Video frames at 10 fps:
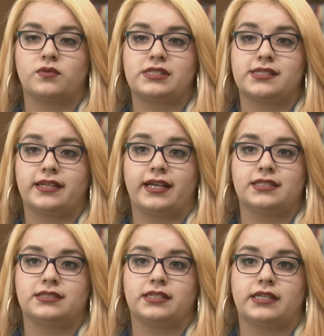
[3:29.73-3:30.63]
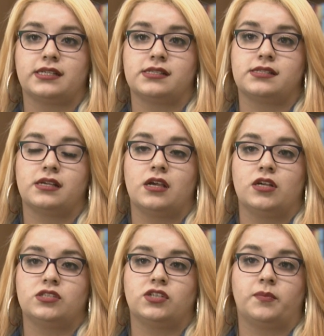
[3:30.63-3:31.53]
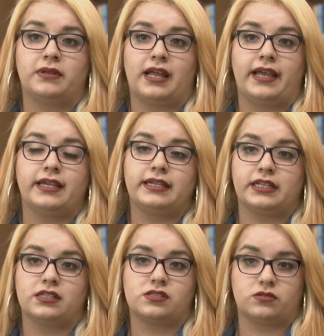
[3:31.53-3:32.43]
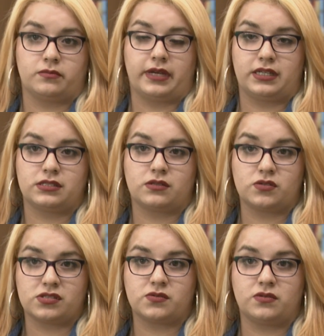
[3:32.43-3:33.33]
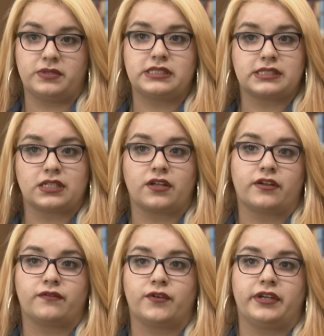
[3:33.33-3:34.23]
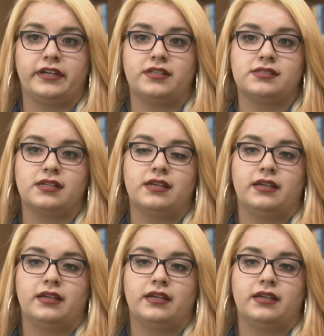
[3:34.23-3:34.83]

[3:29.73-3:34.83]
What's next is to apply and get into medical school, which is another four years.